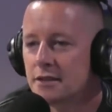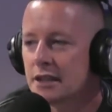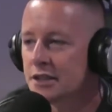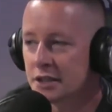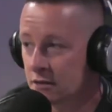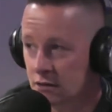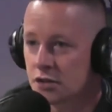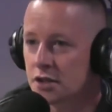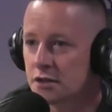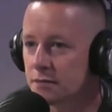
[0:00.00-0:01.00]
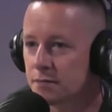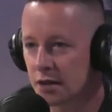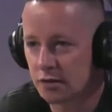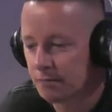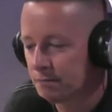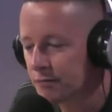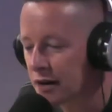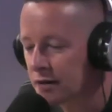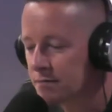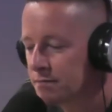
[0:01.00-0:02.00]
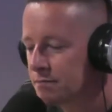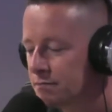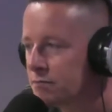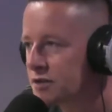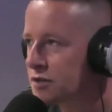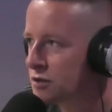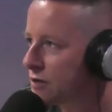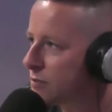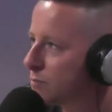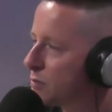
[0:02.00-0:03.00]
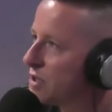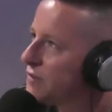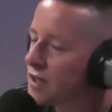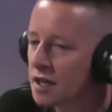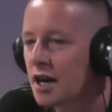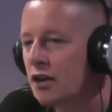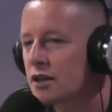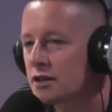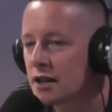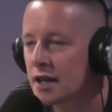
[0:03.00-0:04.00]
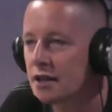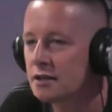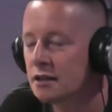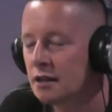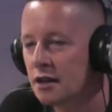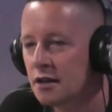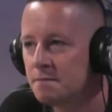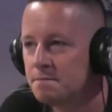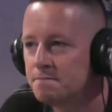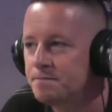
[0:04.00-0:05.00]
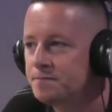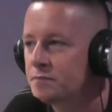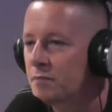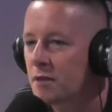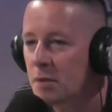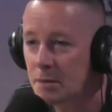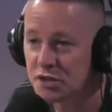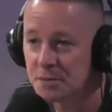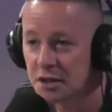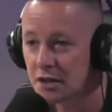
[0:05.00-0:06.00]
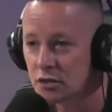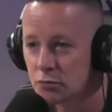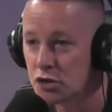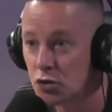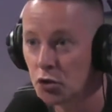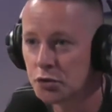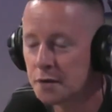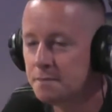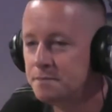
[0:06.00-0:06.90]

As in, because he's a very specific character, I guess, and people seem to be drawn to him.